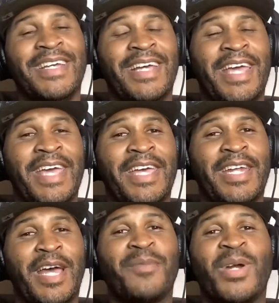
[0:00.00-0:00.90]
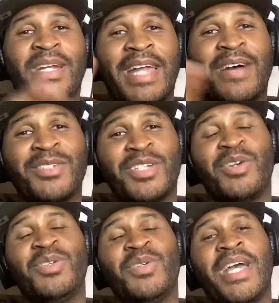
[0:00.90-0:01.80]
And I'm going to now show
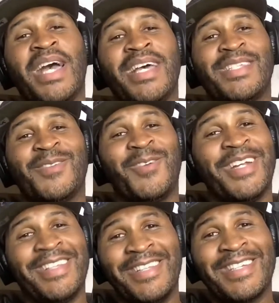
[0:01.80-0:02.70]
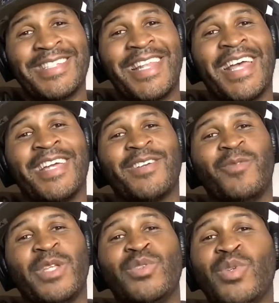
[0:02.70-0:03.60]
you guys what it looks like
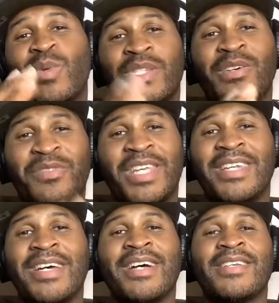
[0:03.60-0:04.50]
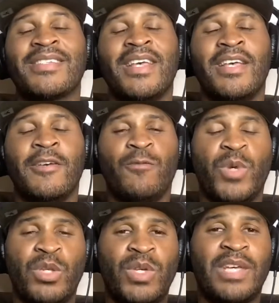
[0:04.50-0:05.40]
when you do what Sophia does.
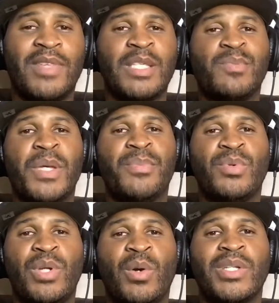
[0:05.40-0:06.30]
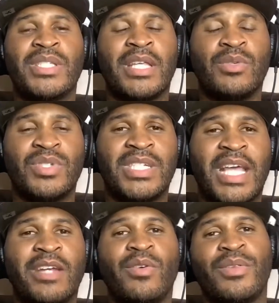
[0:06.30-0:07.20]
When you give these people notice and you
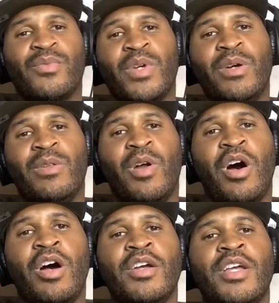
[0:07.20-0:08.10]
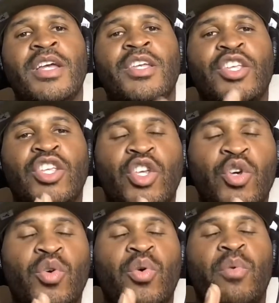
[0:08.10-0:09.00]
stand on the real law,
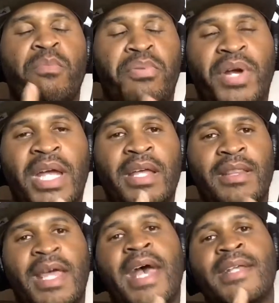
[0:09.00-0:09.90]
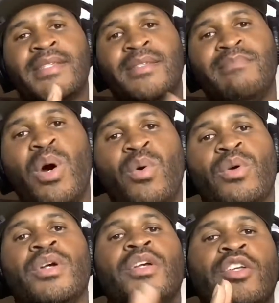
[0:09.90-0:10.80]
you bring that
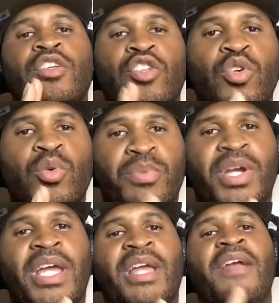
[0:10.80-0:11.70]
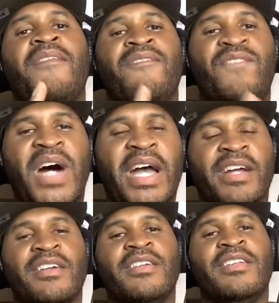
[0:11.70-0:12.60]
smoke. You bring
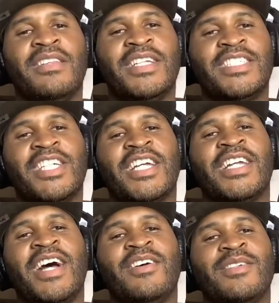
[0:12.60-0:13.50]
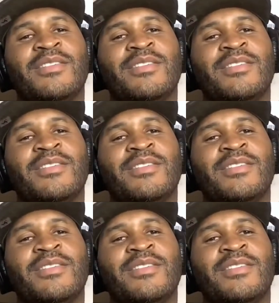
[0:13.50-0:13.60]
fire. Let's check it out.